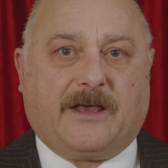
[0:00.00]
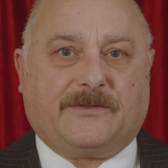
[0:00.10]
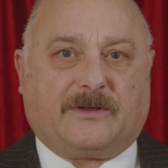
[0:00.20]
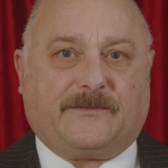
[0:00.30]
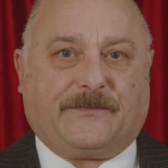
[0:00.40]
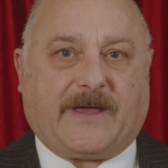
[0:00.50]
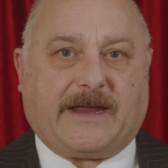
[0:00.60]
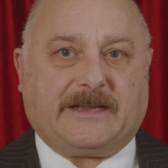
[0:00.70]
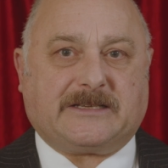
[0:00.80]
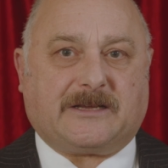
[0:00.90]
than
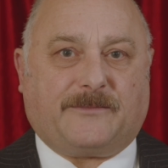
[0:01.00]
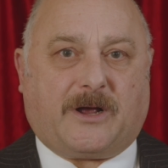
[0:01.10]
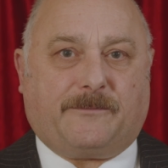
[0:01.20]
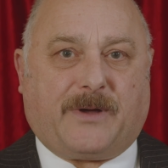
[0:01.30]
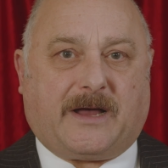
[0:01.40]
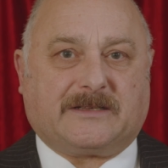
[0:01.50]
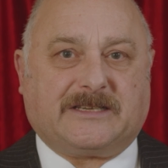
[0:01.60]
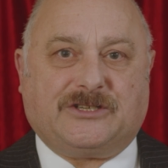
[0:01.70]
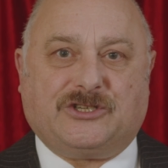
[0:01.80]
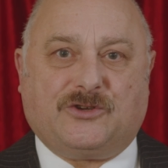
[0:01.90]
fairness among
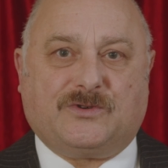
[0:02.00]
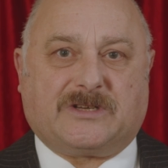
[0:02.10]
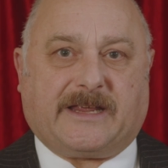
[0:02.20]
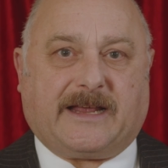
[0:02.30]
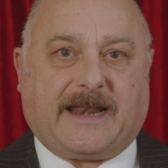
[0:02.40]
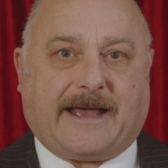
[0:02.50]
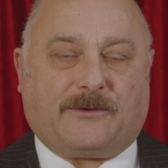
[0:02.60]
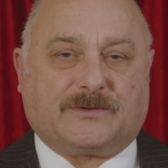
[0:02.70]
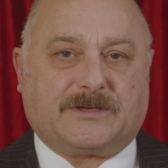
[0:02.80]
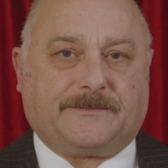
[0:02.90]
parties usually
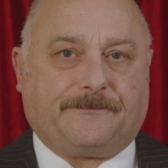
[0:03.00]
allows.